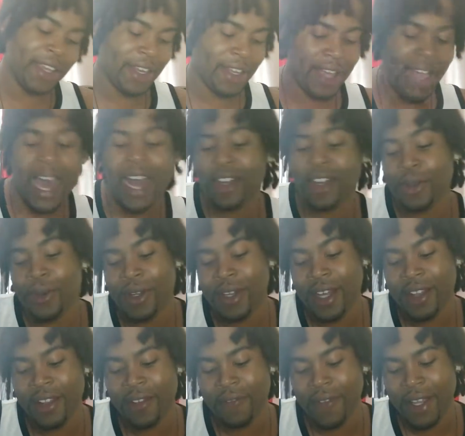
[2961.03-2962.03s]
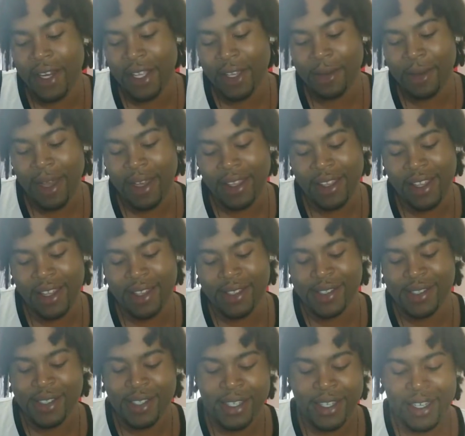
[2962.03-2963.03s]
it. I'll do another video, I guess.
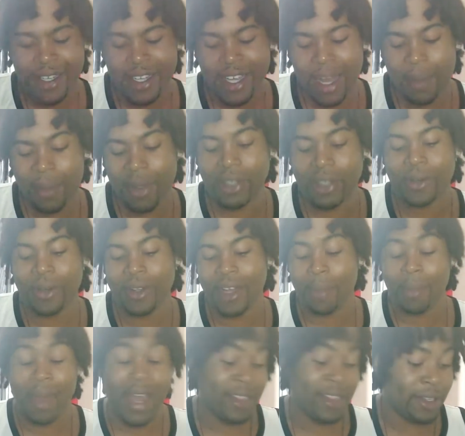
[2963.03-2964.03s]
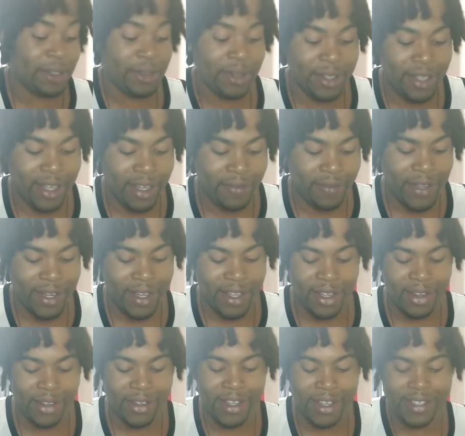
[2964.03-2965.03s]
I'm gonna do it. I'm gonna have to do another video
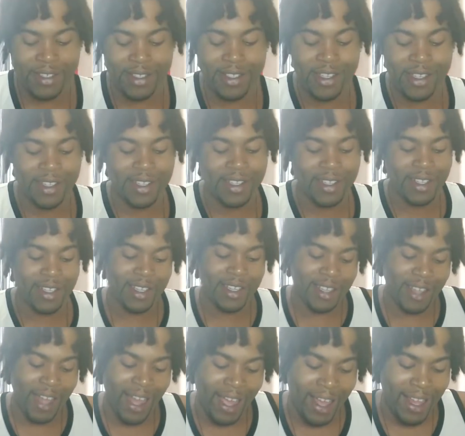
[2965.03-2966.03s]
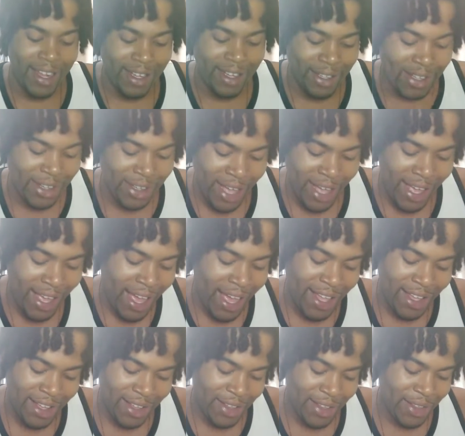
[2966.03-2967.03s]
because look, I'm
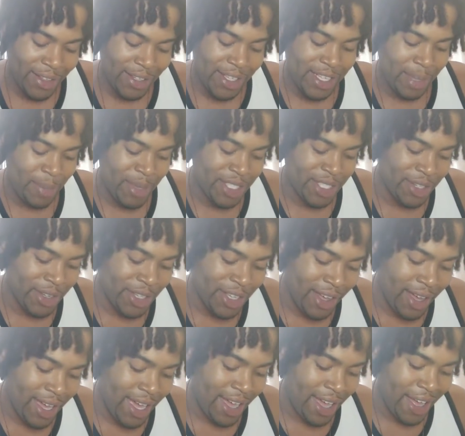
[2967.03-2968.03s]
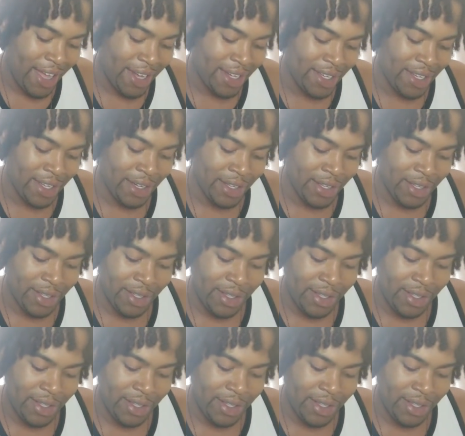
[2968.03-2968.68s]
gonna show y'all how I did it.